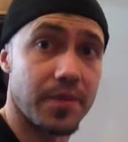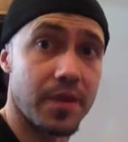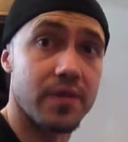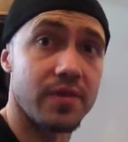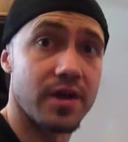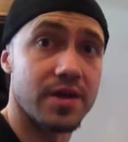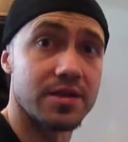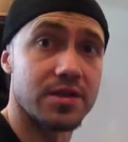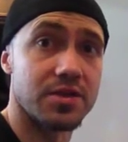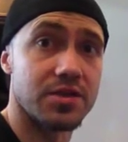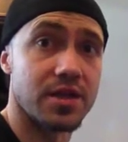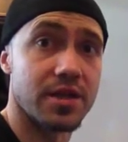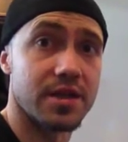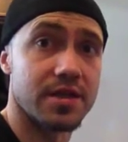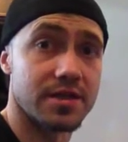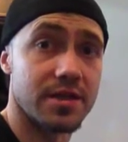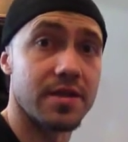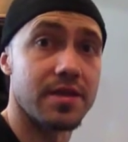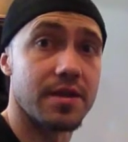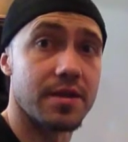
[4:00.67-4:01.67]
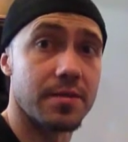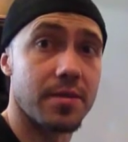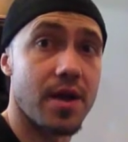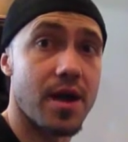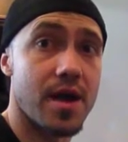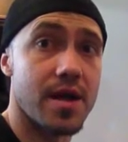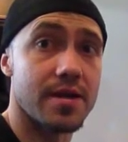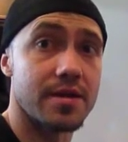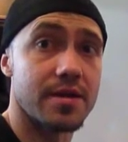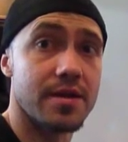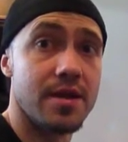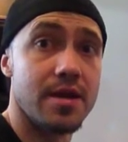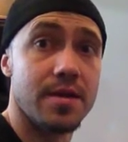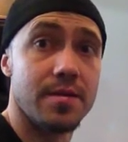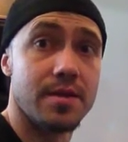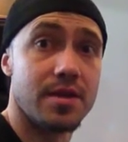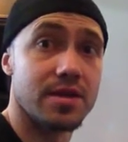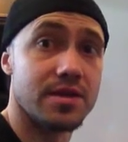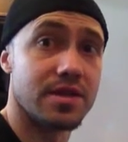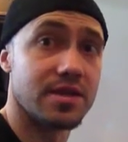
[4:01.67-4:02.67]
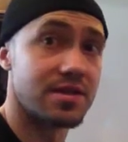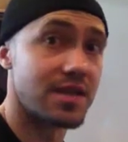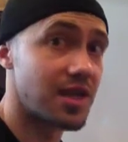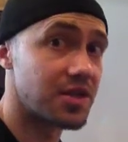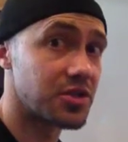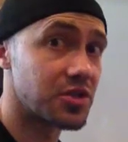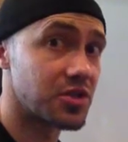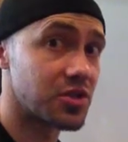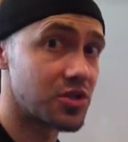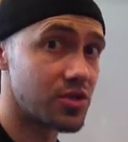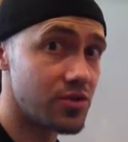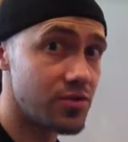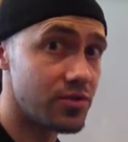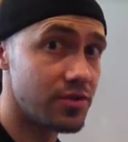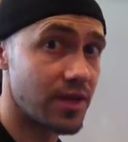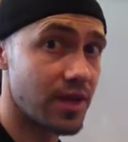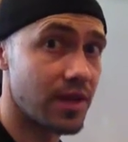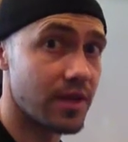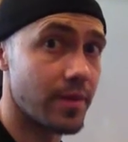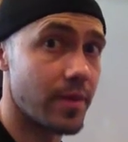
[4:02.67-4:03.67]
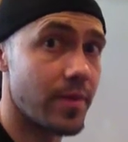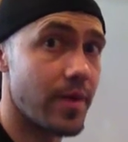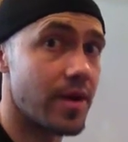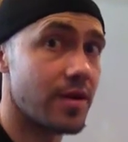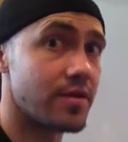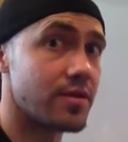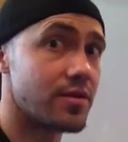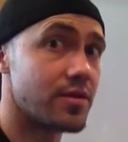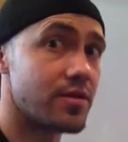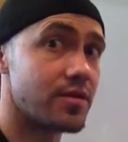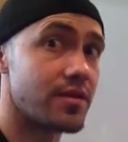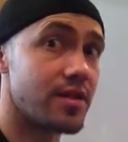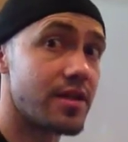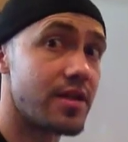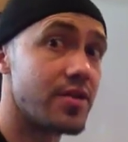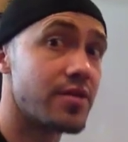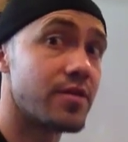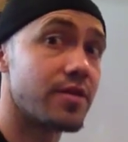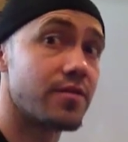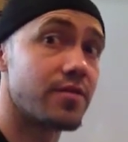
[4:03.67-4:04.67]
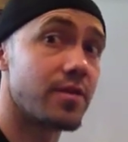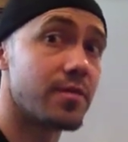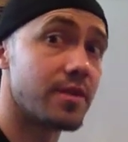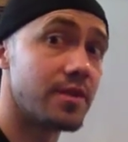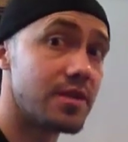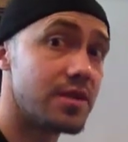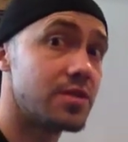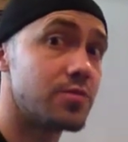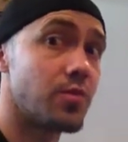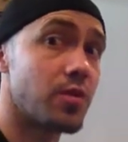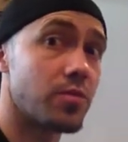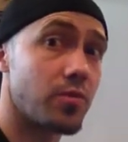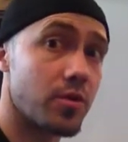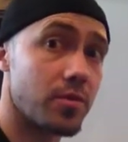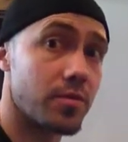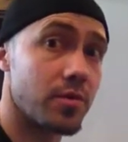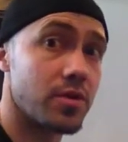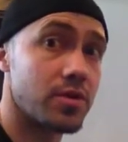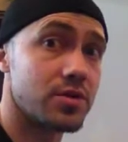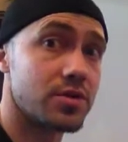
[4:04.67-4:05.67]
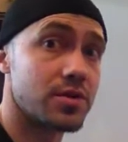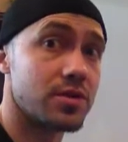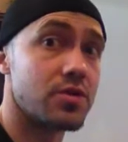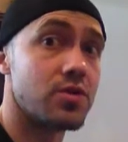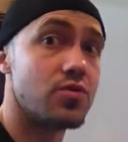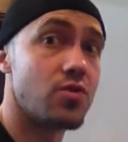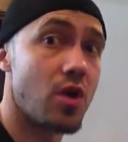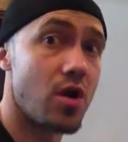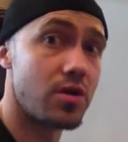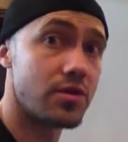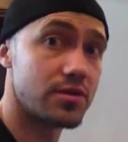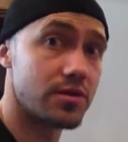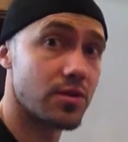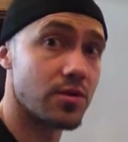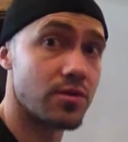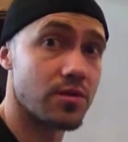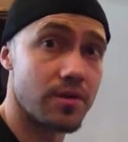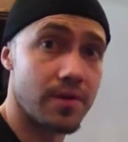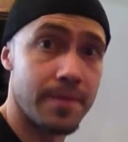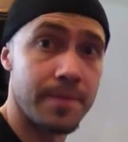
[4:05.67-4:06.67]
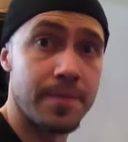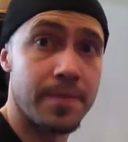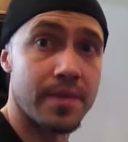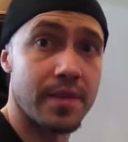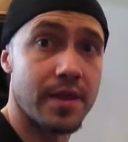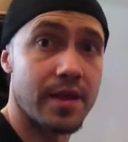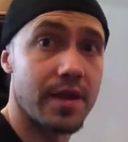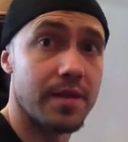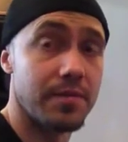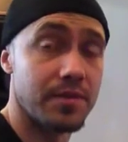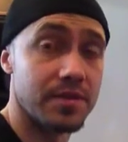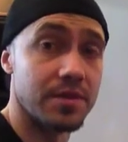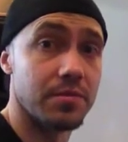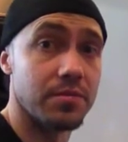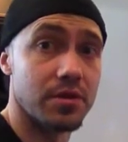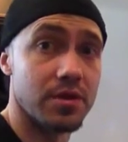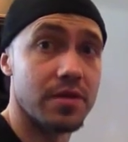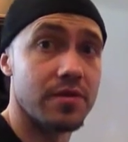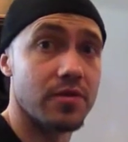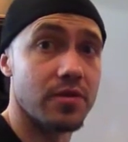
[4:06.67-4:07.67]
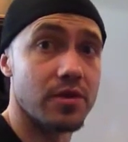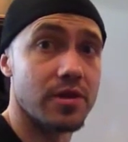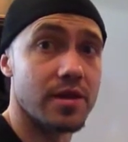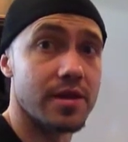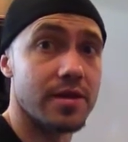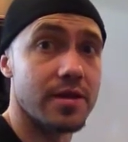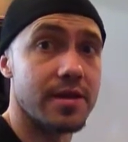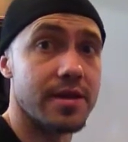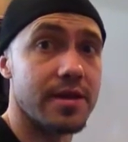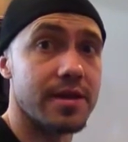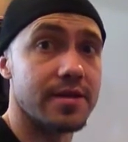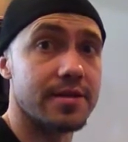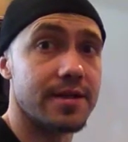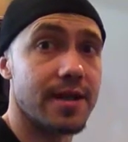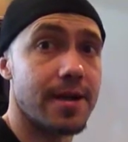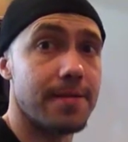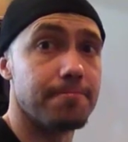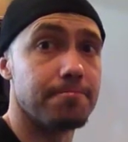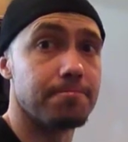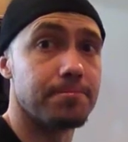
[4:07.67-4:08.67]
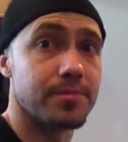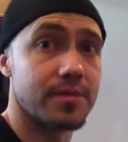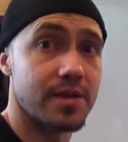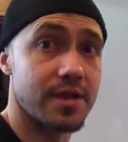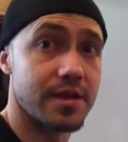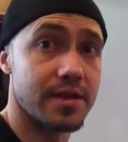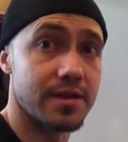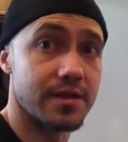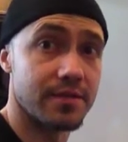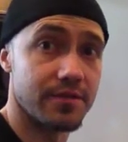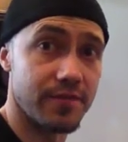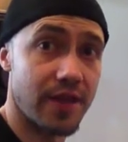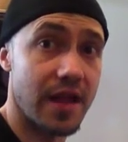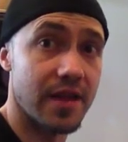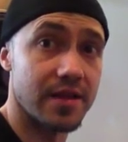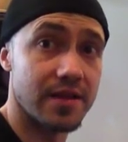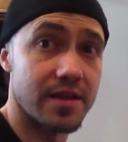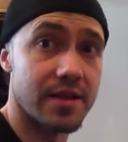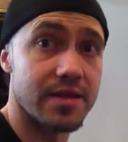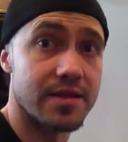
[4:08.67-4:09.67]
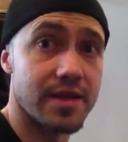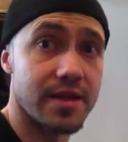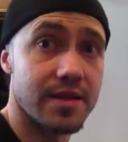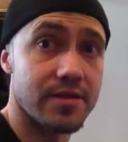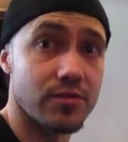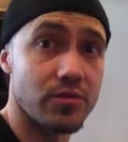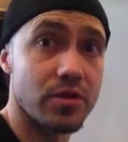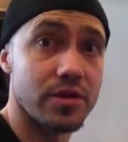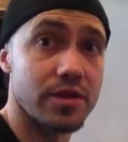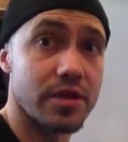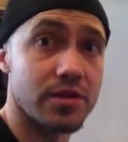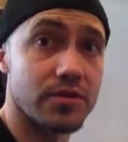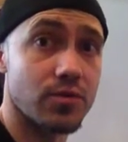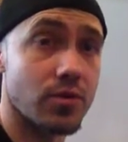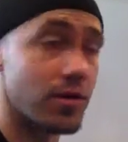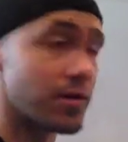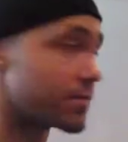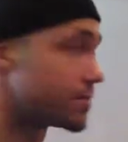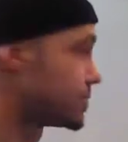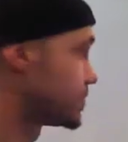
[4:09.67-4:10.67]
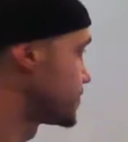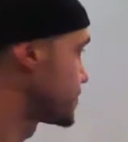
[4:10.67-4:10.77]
of Isagenix in their mind, because it's not just you telling them about it, they're hearing from at least one more person who also is a believer in it and can validate that it really does work.